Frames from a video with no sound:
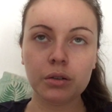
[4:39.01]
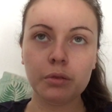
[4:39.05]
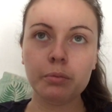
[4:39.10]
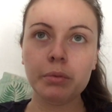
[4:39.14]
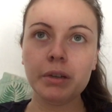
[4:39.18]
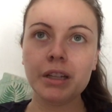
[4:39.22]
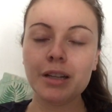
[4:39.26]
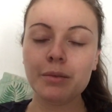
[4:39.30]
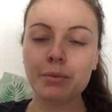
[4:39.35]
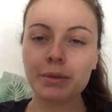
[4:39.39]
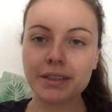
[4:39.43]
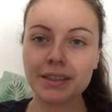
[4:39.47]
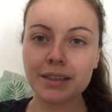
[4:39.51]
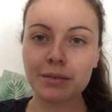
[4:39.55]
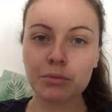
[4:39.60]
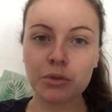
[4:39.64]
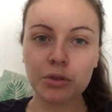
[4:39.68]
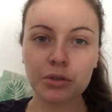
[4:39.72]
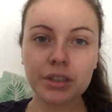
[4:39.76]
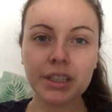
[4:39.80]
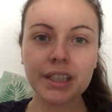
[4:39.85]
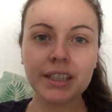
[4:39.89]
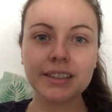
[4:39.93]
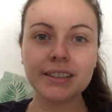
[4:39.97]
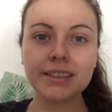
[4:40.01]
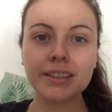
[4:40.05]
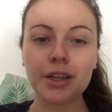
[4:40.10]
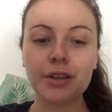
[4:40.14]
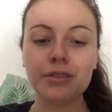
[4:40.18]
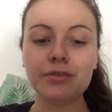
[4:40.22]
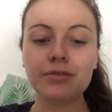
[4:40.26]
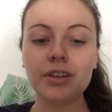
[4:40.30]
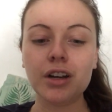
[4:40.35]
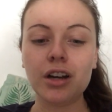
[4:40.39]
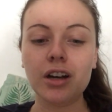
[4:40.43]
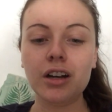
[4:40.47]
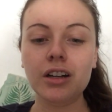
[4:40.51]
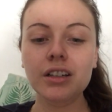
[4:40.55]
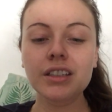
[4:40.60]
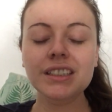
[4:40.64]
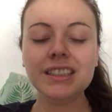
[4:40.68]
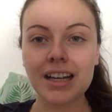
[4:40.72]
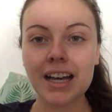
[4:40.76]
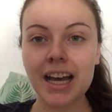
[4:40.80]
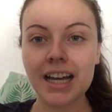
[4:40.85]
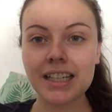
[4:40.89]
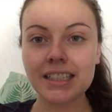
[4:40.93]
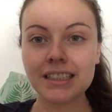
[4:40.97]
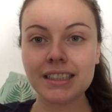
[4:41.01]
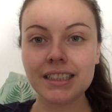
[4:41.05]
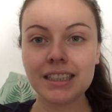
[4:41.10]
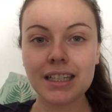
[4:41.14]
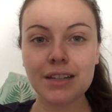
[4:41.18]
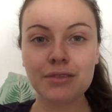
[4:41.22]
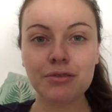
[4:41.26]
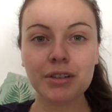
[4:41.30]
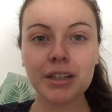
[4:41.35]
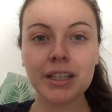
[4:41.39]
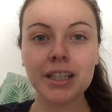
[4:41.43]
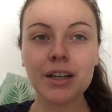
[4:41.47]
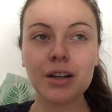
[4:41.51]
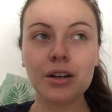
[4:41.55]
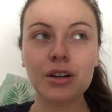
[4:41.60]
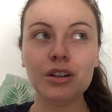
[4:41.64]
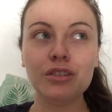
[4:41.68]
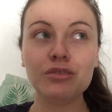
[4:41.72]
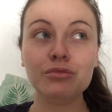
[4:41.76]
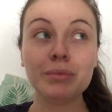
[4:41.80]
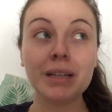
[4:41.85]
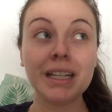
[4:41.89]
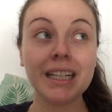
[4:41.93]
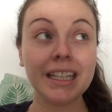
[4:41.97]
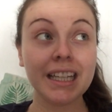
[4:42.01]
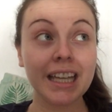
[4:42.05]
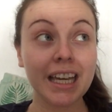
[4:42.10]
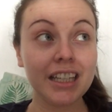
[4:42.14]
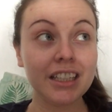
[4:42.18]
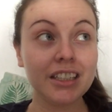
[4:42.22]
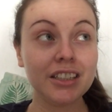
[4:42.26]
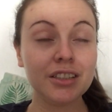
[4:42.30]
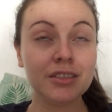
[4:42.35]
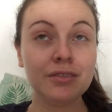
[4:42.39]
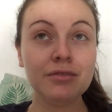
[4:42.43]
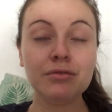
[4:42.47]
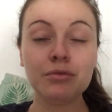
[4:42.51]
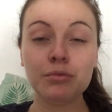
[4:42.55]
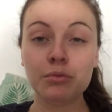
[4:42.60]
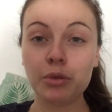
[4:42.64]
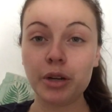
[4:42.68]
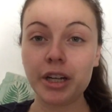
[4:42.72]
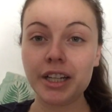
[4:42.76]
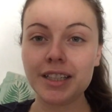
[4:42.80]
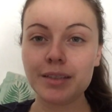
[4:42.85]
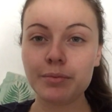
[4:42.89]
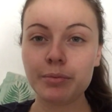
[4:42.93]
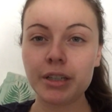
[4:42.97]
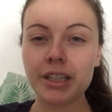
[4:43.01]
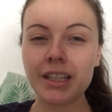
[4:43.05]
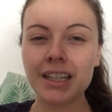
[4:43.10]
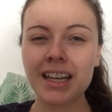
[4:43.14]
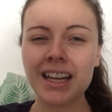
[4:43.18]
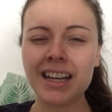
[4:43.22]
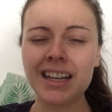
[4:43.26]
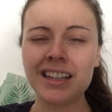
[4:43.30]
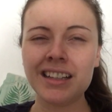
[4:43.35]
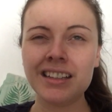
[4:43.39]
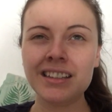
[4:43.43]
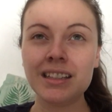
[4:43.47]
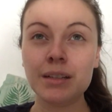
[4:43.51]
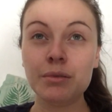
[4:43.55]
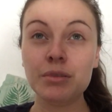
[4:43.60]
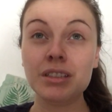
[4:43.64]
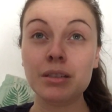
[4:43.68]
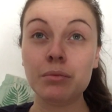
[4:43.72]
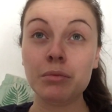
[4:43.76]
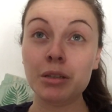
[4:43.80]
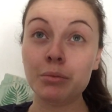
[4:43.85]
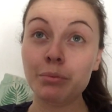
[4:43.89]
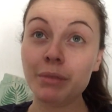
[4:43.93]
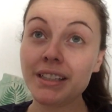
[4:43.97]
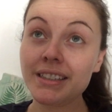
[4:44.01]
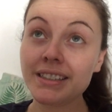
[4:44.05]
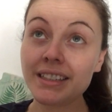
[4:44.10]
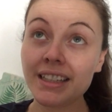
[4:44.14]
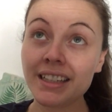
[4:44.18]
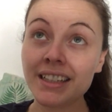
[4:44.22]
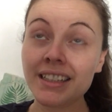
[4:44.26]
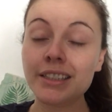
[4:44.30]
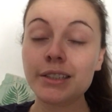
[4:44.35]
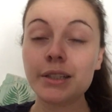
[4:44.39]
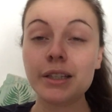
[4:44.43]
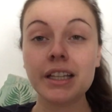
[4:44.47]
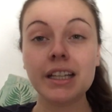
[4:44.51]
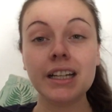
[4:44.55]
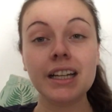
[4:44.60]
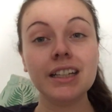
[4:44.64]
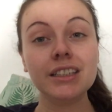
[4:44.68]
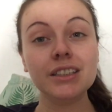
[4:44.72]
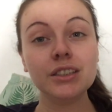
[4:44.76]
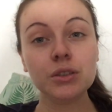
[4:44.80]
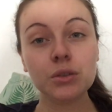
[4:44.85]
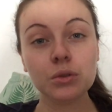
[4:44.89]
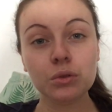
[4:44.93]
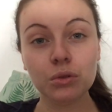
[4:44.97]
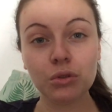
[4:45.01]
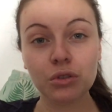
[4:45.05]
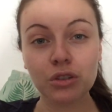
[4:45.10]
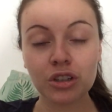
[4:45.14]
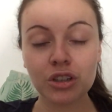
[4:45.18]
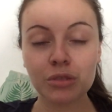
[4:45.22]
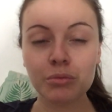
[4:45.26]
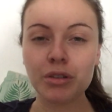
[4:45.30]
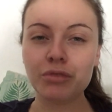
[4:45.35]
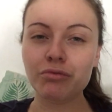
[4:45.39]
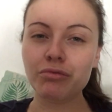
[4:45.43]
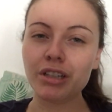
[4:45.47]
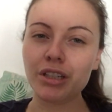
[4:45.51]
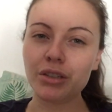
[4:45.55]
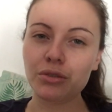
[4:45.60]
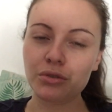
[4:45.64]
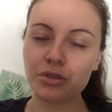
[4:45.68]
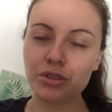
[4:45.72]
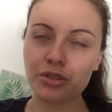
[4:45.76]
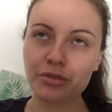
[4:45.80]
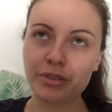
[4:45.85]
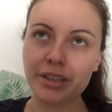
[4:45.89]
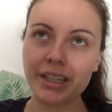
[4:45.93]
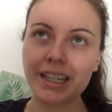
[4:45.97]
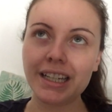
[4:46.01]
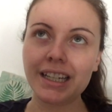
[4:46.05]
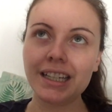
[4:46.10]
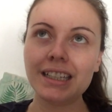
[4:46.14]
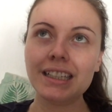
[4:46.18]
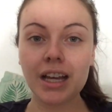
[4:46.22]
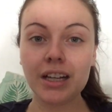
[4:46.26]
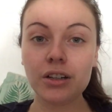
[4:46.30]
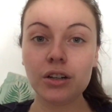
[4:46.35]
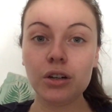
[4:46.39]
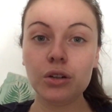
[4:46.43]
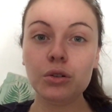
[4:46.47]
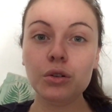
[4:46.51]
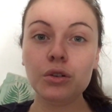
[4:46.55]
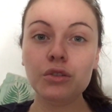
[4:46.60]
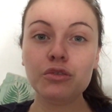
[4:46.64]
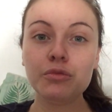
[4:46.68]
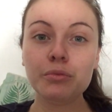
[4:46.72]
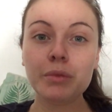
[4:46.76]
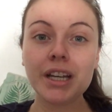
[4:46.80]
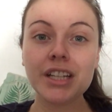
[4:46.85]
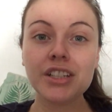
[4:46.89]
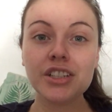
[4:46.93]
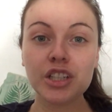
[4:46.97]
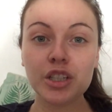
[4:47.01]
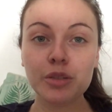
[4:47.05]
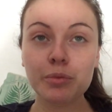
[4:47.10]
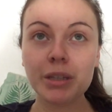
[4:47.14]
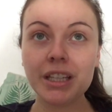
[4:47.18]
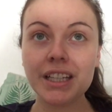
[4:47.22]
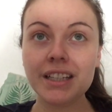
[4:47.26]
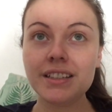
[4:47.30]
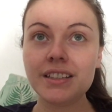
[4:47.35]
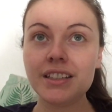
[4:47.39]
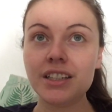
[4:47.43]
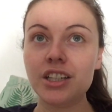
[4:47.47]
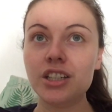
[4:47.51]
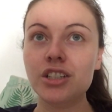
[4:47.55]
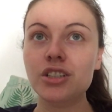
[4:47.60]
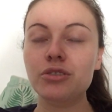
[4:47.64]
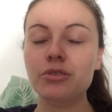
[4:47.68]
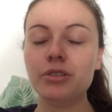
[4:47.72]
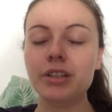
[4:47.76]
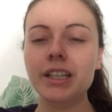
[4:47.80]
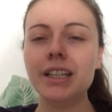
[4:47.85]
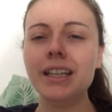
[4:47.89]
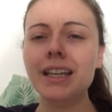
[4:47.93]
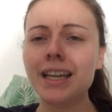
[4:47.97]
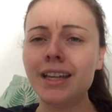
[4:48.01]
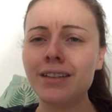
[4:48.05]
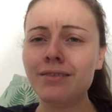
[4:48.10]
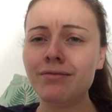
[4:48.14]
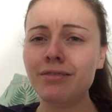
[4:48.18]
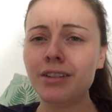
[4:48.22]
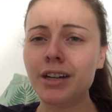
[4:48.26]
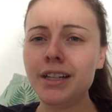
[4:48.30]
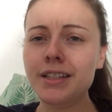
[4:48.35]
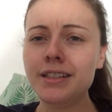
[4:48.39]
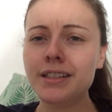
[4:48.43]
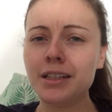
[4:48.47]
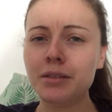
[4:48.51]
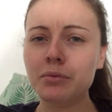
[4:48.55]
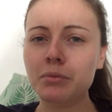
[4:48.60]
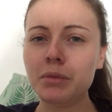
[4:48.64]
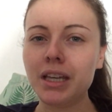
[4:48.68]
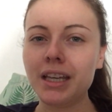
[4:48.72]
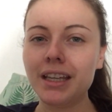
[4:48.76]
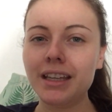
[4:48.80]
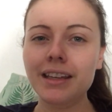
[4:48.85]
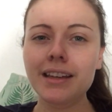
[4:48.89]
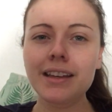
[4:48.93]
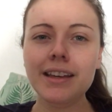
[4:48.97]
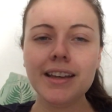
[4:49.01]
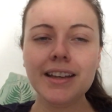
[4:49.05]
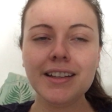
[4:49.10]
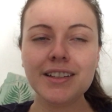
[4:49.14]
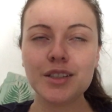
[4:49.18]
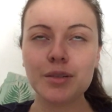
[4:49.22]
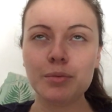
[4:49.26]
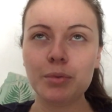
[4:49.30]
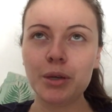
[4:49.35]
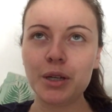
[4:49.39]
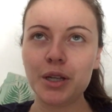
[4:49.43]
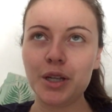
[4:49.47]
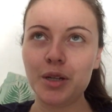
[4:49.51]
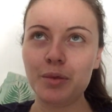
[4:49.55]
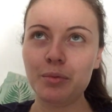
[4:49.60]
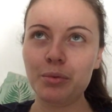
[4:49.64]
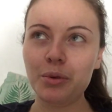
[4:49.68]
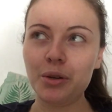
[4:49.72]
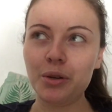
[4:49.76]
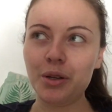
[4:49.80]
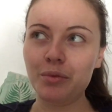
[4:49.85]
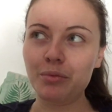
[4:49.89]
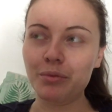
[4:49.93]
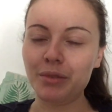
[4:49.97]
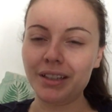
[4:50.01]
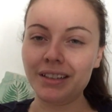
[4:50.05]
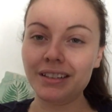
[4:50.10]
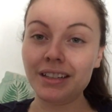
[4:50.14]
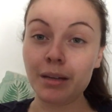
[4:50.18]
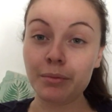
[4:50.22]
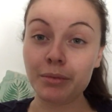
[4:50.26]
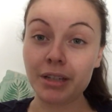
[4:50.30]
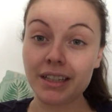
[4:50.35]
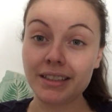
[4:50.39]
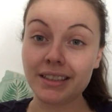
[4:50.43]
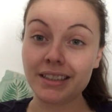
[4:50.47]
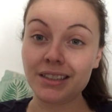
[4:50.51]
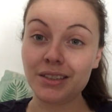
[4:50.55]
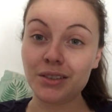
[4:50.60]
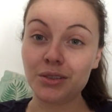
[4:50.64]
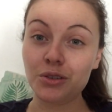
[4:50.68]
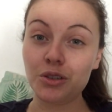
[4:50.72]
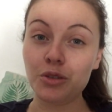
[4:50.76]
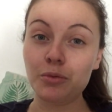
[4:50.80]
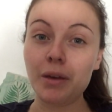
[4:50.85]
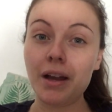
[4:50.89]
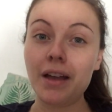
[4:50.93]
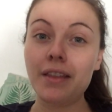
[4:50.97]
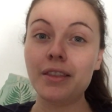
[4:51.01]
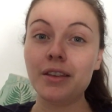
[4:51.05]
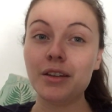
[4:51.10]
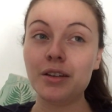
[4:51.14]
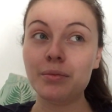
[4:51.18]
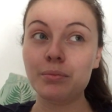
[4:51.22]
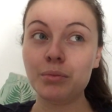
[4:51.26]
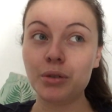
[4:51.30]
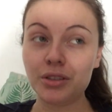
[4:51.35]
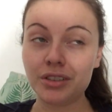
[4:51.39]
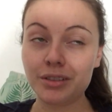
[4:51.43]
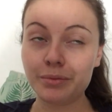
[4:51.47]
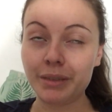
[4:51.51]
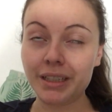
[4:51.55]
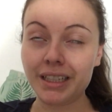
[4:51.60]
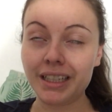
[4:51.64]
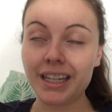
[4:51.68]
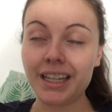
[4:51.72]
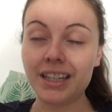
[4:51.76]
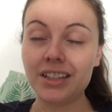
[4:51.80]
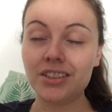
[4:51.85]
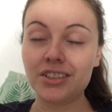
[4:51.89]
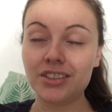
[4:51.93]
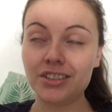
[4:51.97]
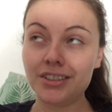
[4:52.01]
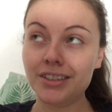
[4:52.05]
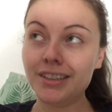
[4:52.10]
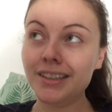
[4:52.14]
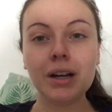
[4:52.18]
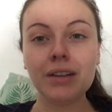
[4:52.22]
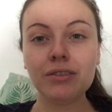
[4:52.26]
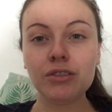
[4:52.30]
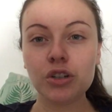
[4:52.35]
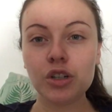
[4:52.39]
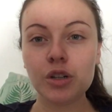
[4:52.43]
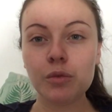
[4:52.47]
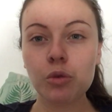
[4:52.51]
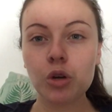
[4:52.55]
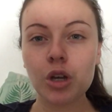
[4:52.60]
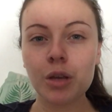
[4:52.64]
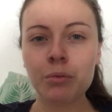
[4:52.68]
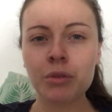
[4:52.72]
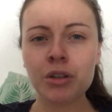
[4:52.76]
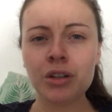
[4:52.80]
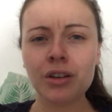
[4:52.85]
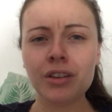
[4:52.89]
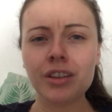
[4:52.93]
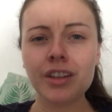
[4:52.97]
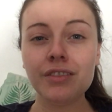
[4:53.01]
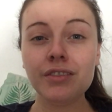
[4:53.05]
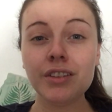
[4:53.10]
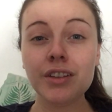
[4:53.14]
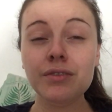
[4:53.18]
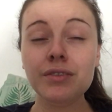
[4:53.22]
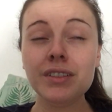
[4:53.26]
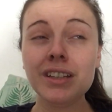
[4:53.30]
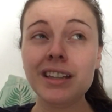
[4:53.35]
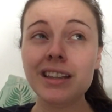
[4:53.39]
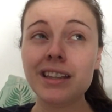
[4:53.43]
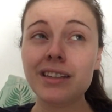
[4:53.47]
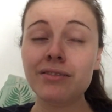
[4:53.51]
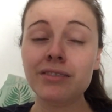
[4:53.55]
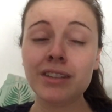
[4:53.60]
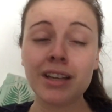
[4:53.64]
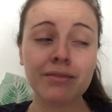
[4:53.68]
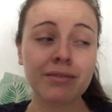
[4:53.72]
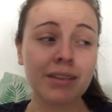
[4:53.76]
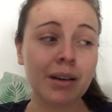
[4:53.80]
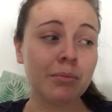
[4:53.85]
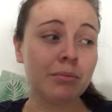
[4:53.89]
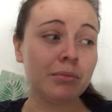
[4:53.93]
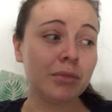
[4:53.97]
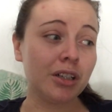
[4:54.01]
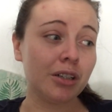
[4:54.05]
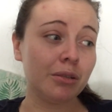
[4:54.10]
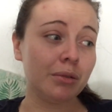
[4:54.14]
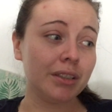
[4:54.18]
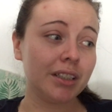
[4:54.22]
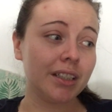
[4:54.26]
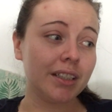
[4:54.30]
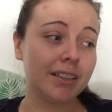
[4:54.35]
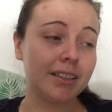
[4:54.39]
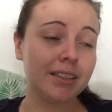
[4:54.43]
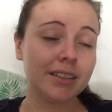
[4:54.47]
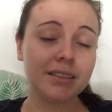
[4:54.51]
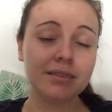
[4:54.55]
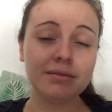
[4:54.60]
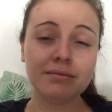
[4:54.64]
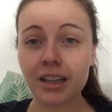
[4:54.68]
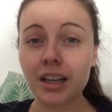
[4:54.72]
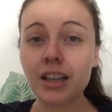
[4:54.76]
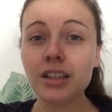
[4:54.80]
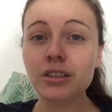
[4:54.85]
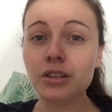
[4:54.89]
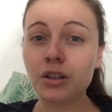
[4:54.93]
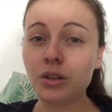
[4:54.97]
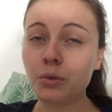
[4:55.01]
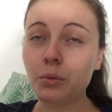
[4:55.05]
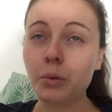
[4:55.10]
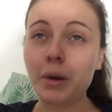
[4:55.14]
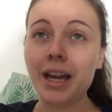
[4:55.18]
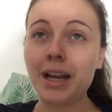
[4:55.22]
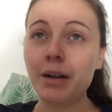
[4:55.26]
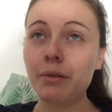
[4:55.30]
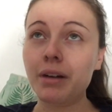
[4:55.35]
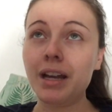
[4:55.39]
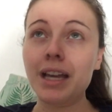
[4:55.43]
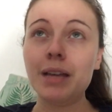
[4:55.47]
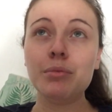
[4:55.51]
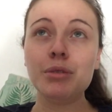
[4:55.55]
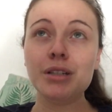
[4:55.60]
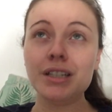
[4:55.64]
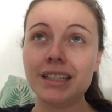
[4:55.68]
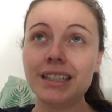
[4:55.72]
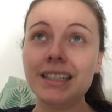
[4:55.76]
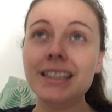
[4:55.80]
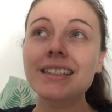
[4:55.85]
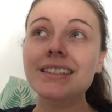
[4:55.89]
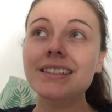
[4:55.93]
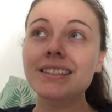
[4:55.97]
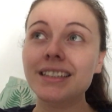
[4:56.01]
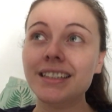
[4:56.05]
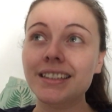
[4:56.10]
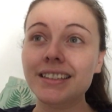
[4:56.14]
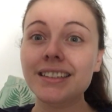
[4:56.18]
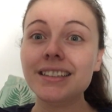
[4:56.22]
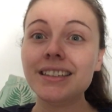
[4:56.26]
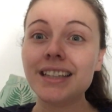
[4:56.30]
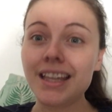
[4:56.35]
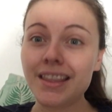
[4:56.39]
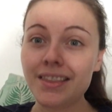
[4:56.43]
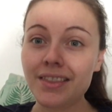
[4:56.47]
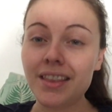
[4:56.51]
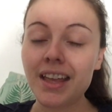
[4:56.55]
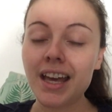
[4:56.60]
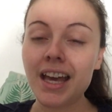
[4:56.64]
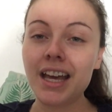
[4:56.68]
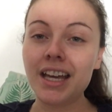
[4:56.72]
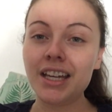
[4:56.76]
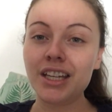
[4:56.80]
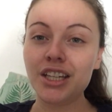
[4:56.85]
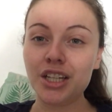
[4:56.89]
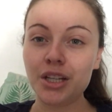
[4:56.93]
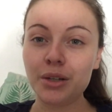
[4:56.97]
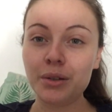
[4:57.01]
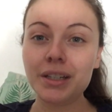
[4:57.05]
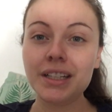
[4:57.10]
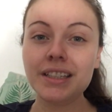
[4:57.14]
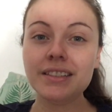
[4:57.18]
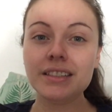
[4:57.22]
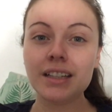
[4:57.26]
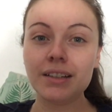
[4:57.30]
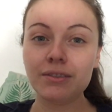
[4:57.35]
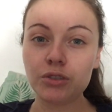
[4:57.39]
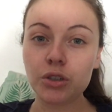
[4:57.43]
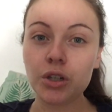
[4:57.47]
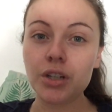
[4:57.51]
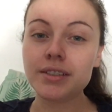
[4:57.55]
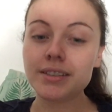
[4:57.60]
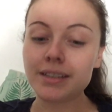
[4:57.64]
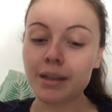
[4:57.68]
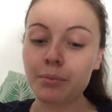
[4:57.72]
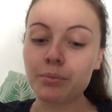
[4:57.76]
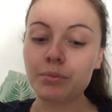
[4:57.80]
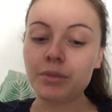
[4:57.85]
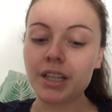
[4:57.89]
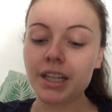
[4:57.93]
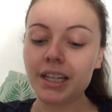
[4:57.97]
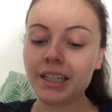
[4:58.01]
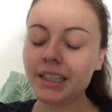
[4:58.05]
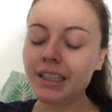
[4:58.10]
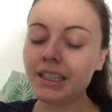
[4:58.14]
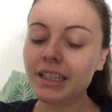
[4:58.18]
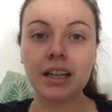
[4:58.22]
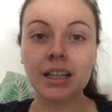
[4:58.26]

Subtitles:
Been a busy morning so far. I had a delivery of medication from Breakspear and there was something missing, so I then had to call them and reorder it. I got a call from my GP surgery inviting me to book an appointment, I'm guessing to talk about the POTS medication. I've got an appointment on the 15th of November, which is a long way away, but at least it's in there, you know, at least I've got something.